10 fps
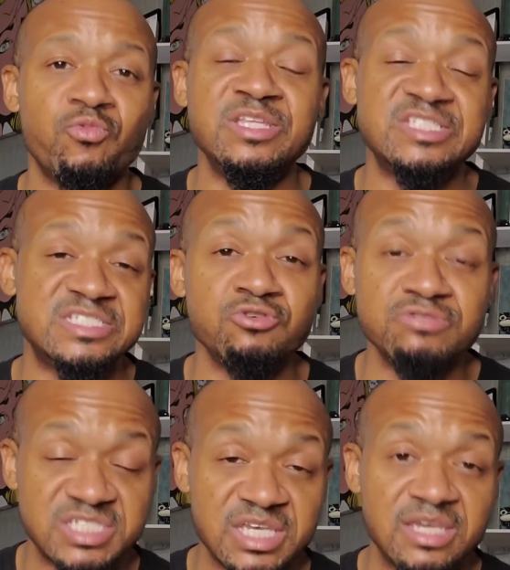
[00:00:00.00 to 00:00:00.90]
We do
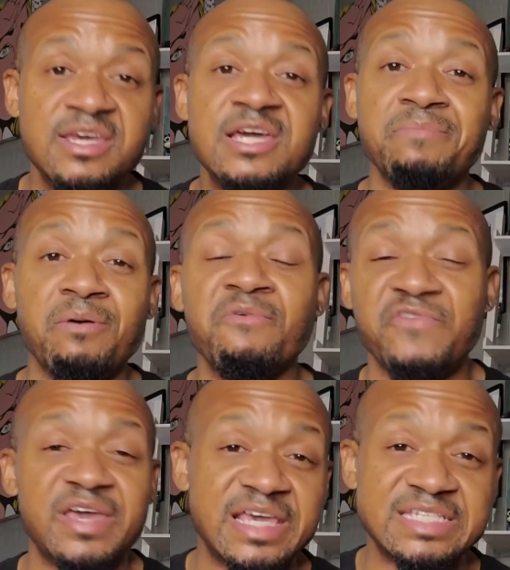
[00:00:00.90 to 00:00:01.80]
see Boba
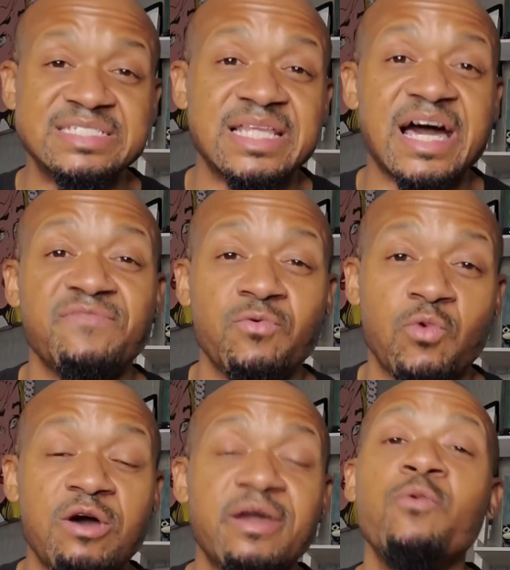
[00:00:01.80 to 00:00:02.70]
Fett is alive and
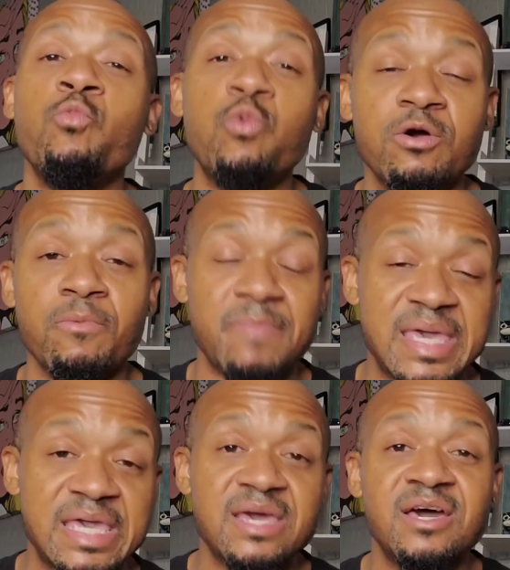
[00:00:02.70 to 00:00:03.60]
well and will
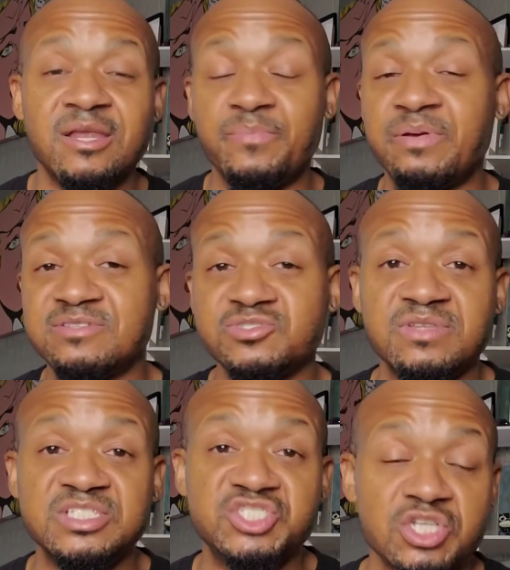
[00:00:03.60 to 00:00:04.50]
make an appearance
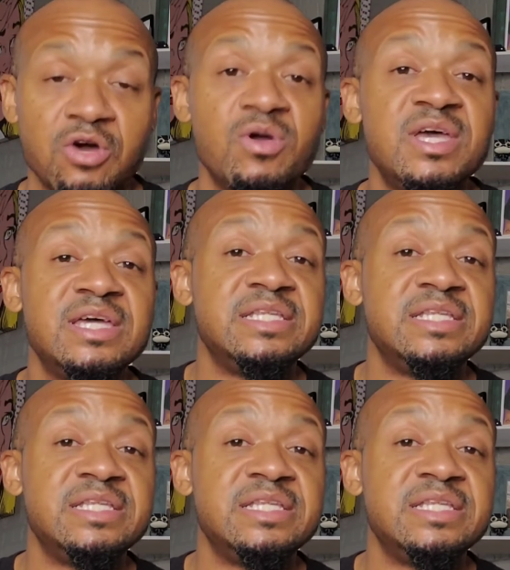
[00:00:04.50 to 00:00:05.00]
on this show.